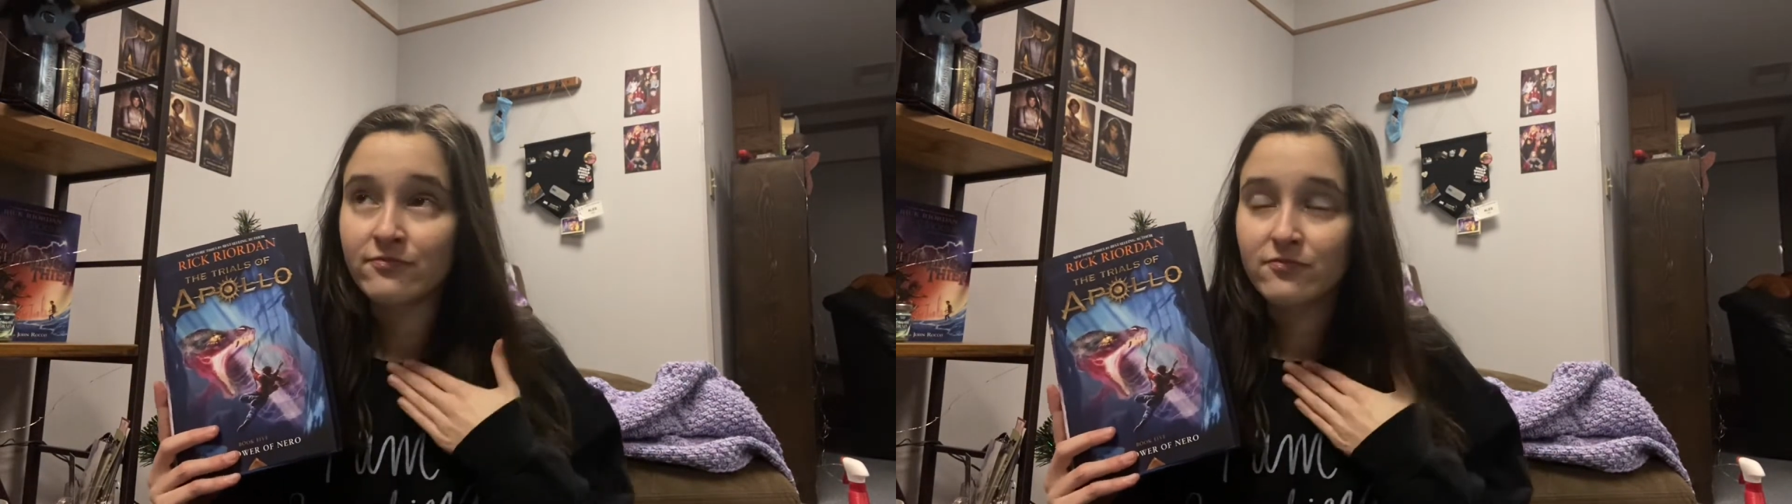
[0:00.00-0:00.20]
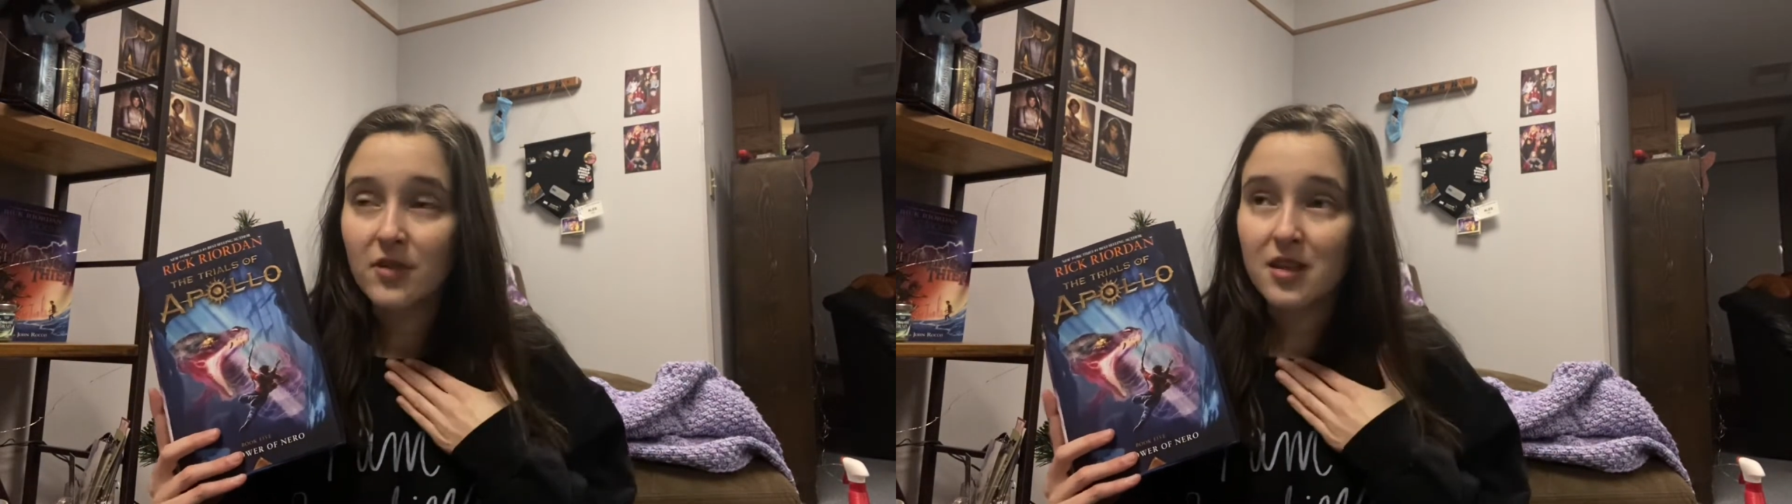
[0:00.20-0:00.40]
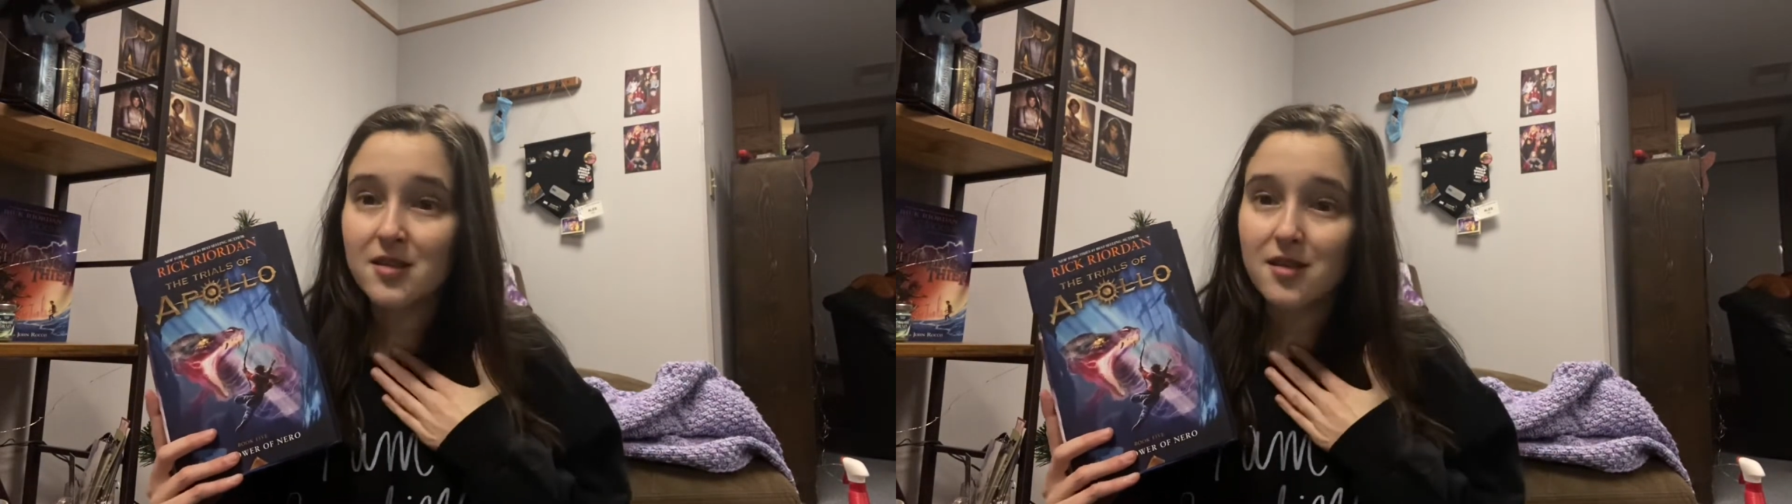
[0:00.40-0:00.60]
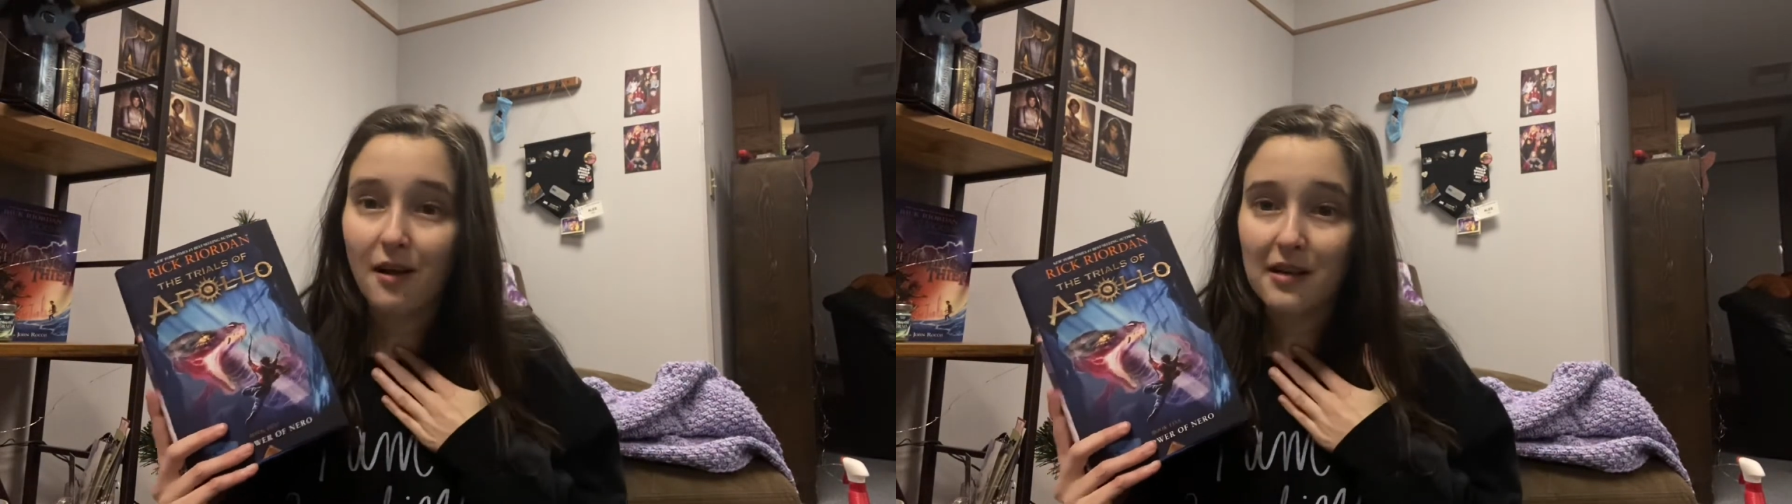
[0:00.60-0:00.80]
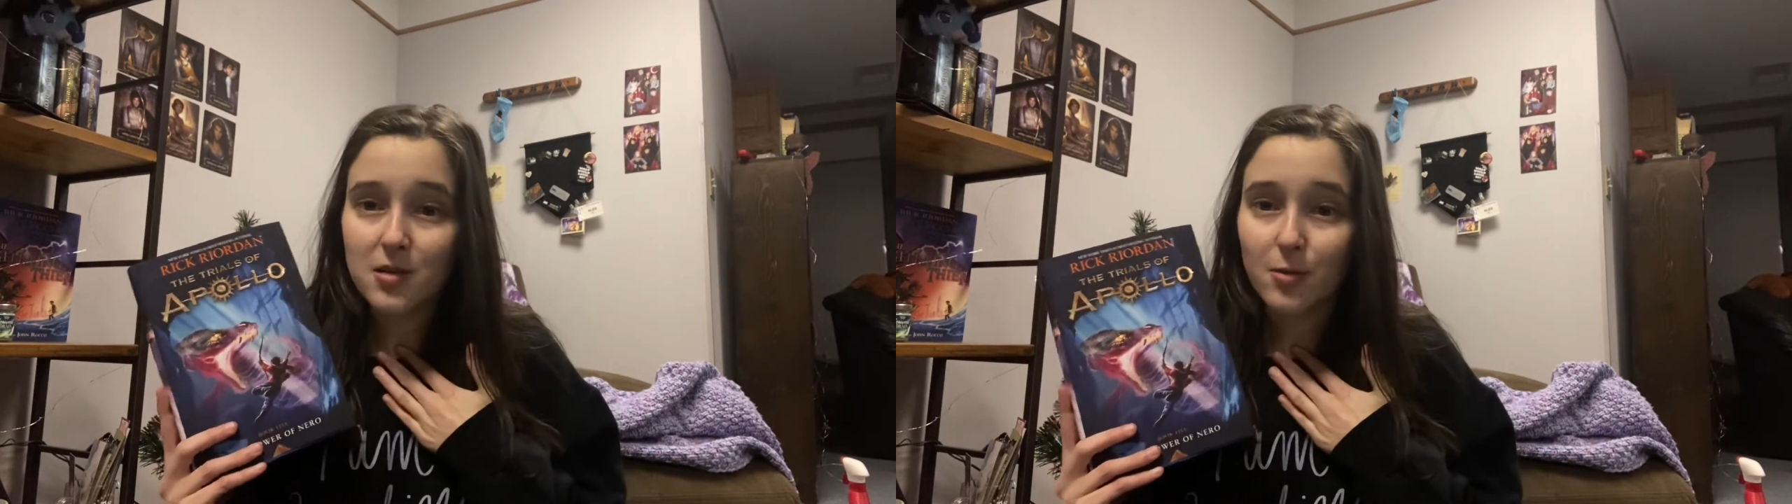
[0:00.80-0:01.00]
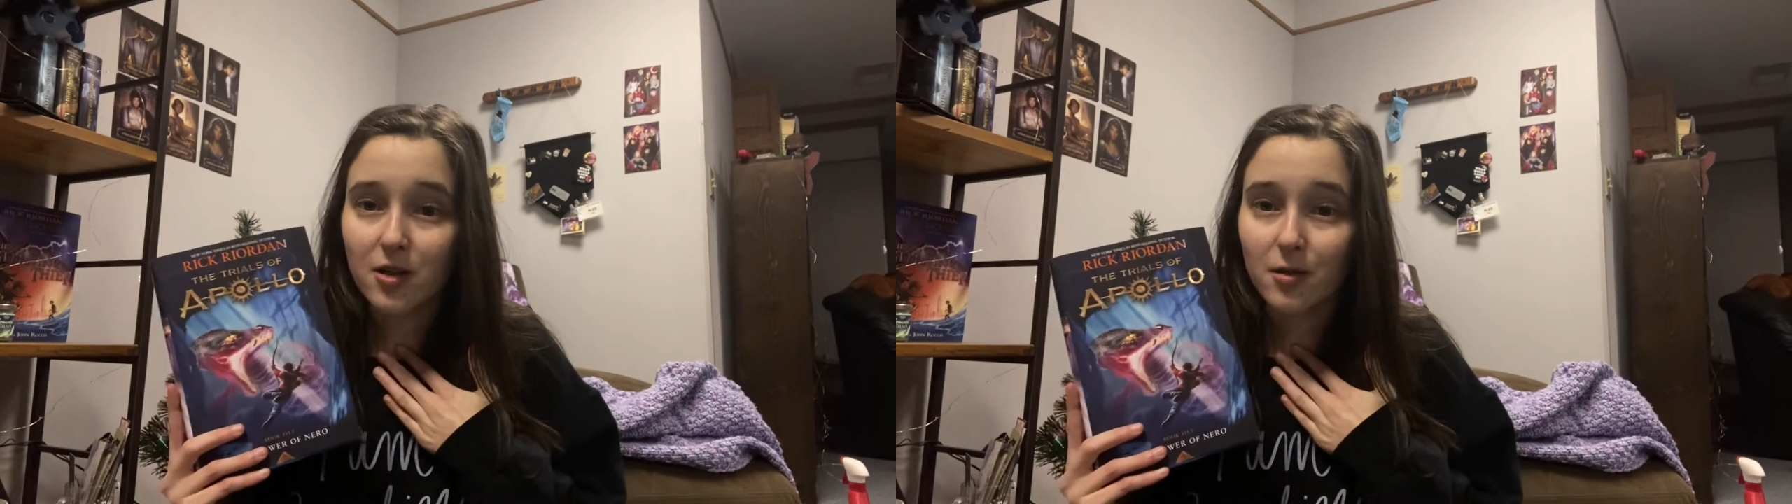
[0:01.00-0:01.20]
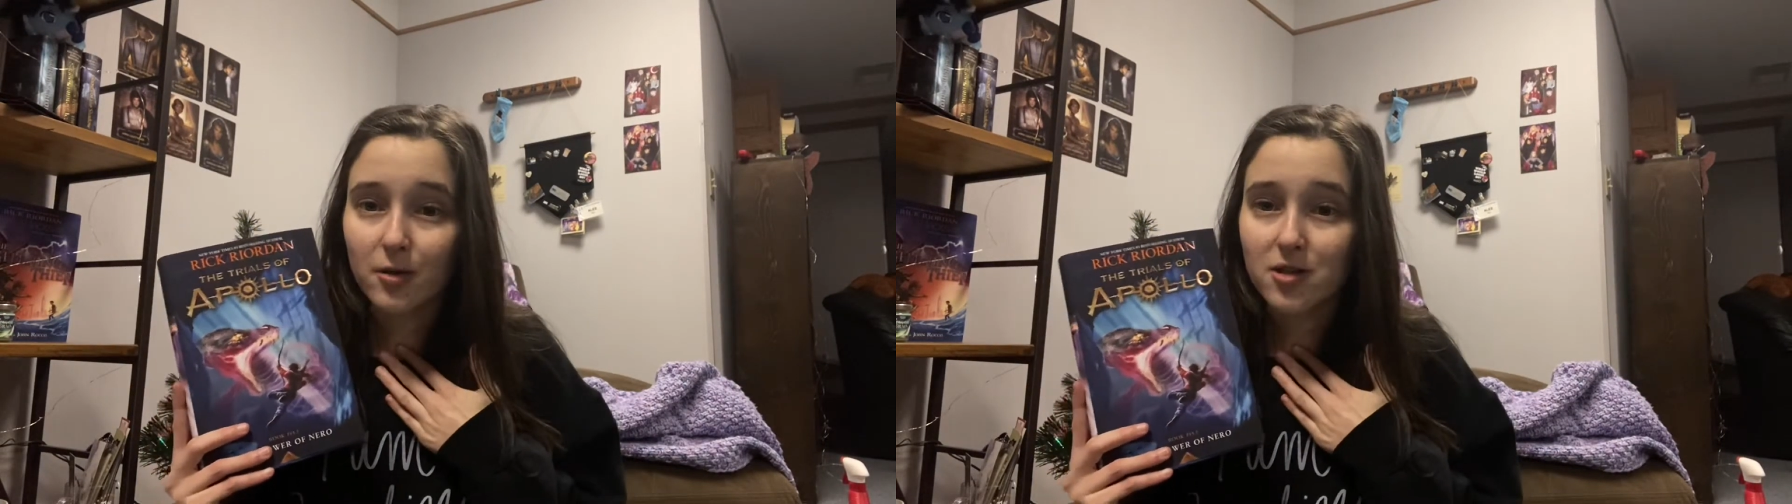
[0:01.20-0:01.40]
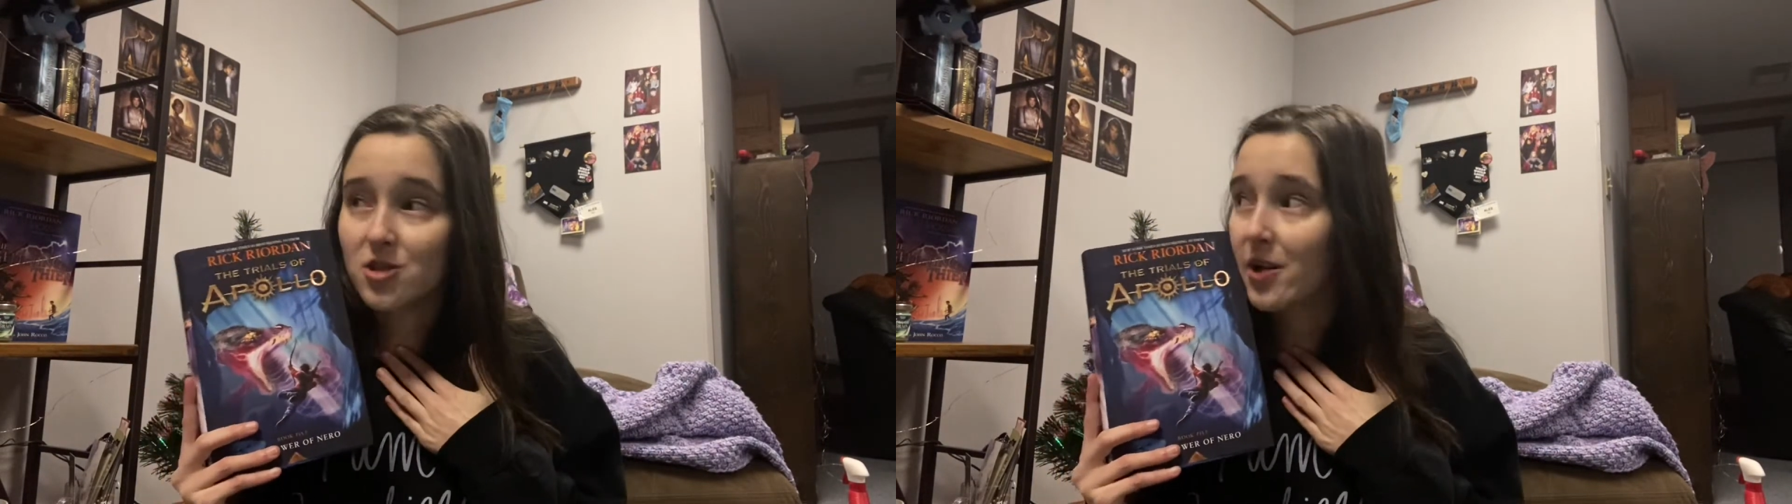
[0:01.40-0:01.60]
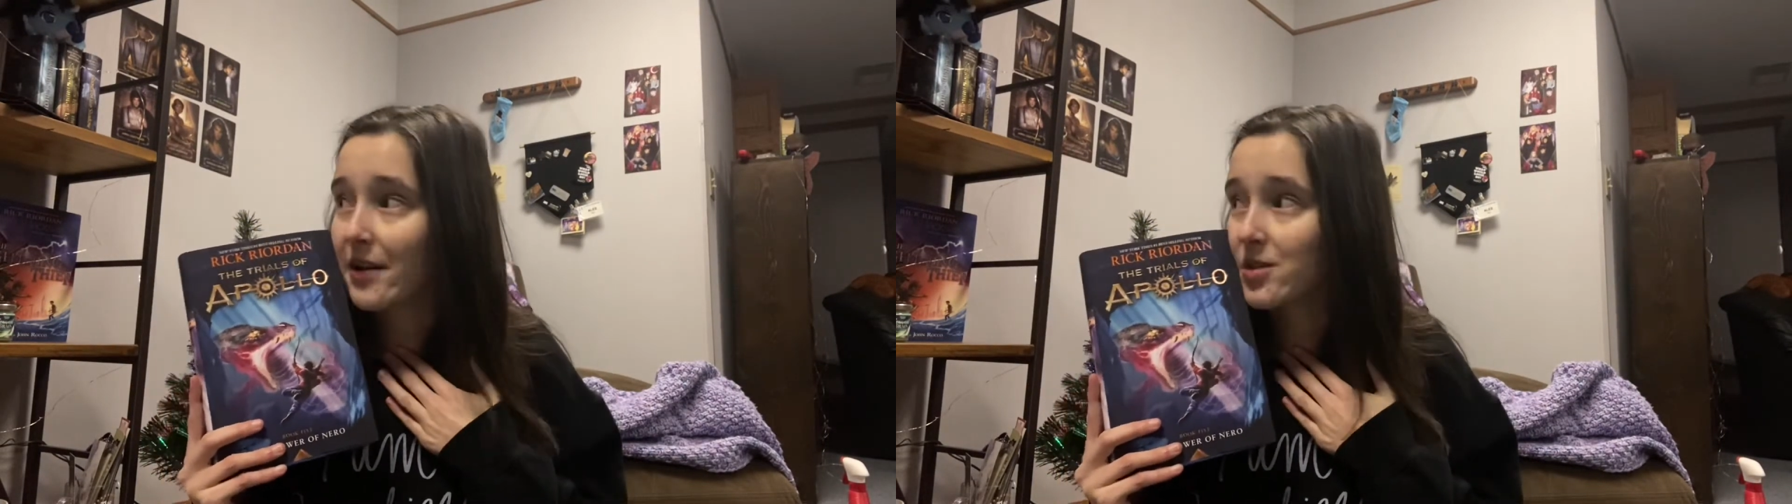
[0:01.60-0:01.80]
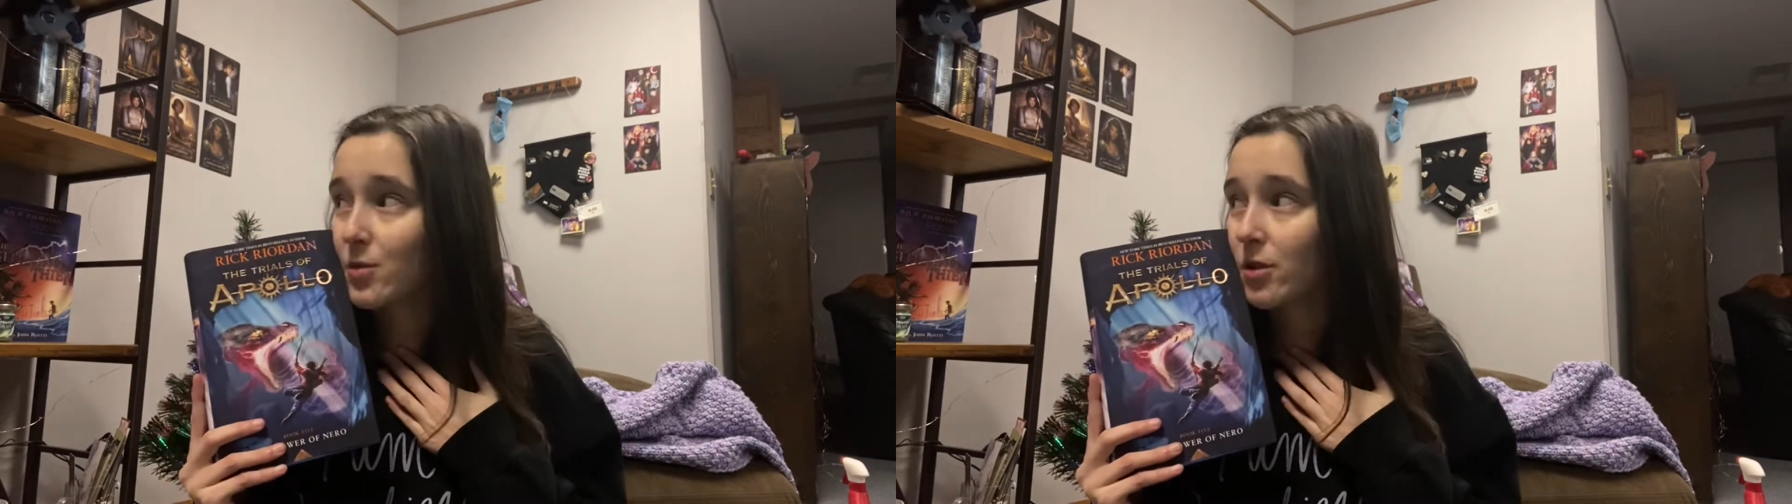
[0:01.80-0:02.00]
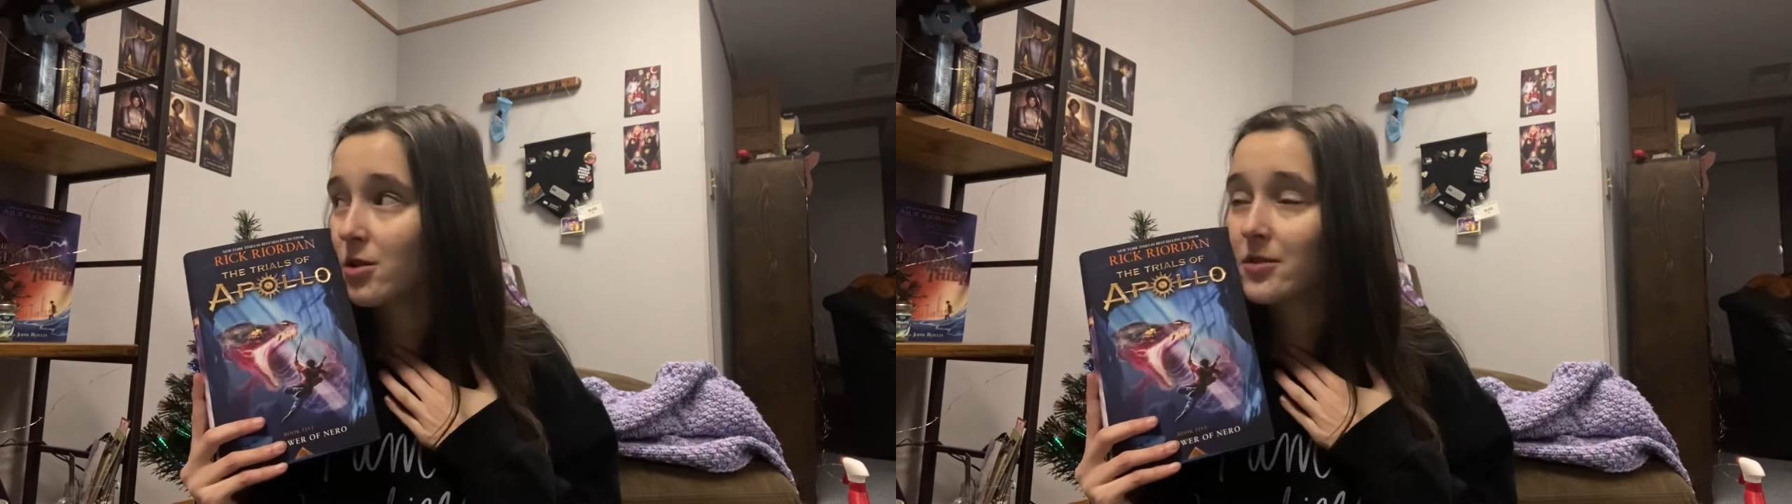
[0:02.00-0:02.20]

it's the last book in the Percy Jackson world,